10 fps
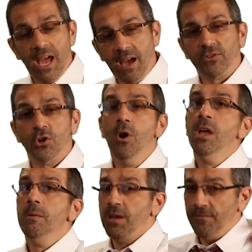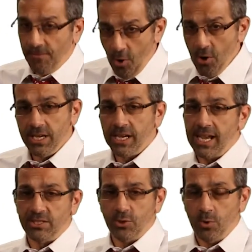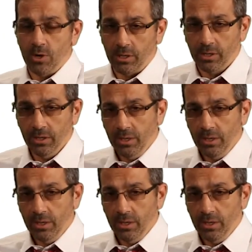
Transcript: have to before you get to work